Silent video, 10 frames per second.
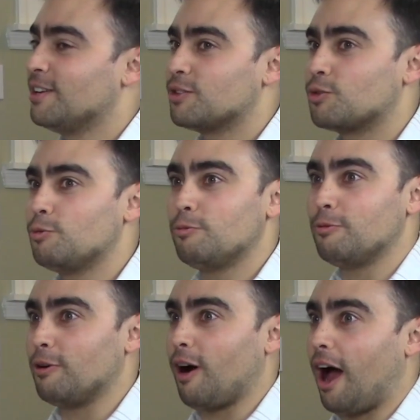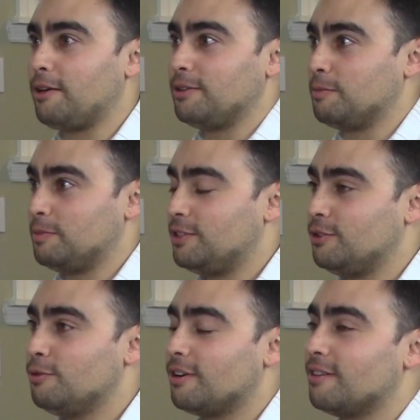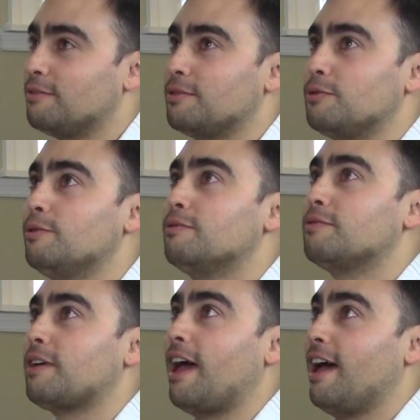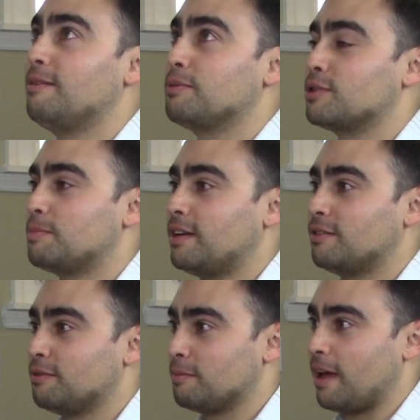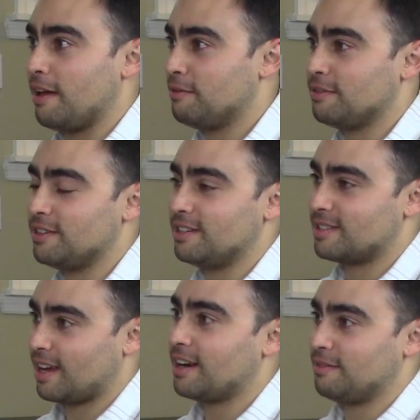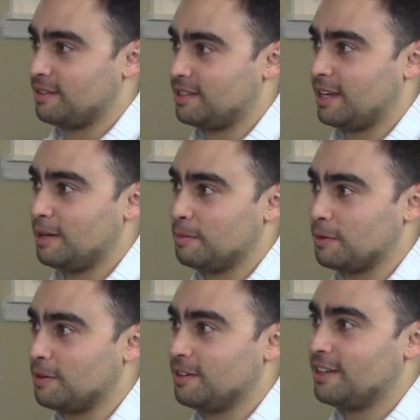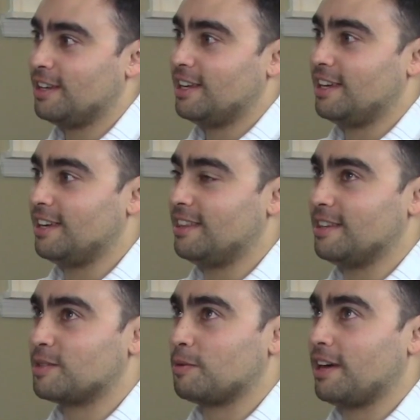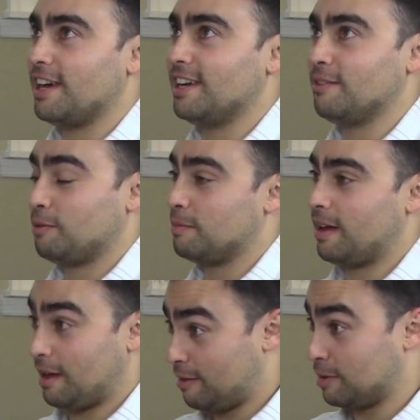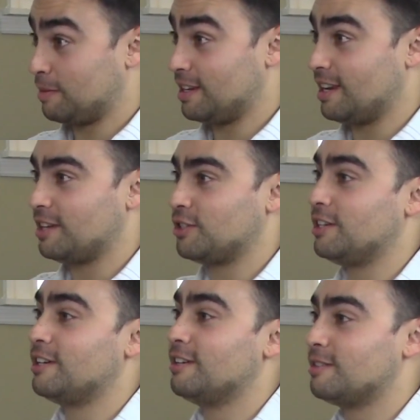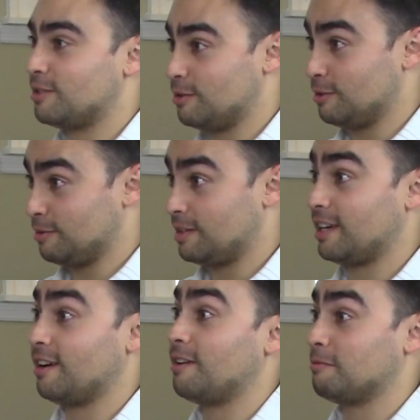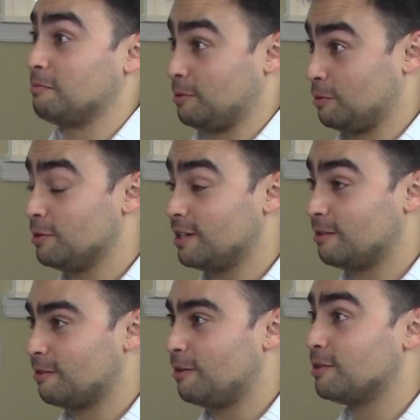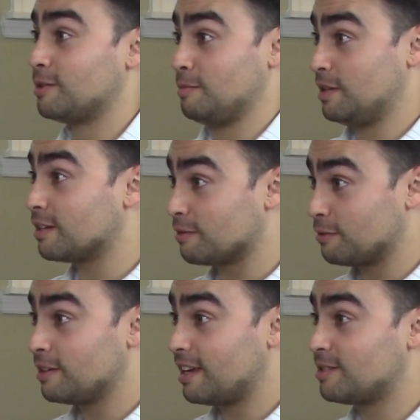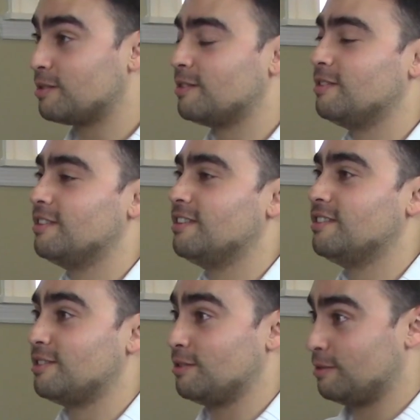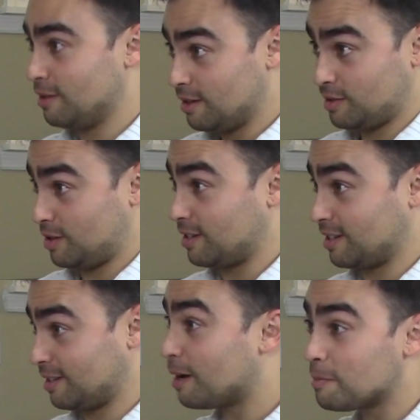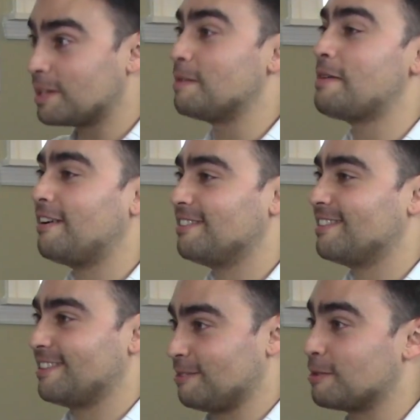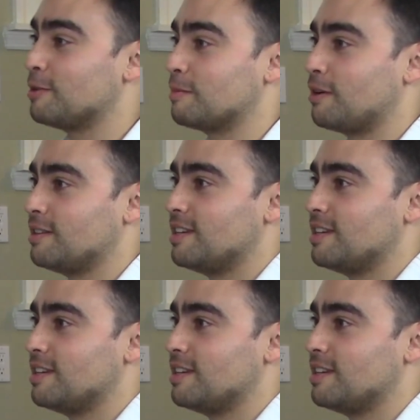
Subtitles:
So, I mean, you have had perspective from every side of the table, in this way, from having been an engineer to taking on a recruiting role to being a freelance recruiter to starting a company about the recruiting process.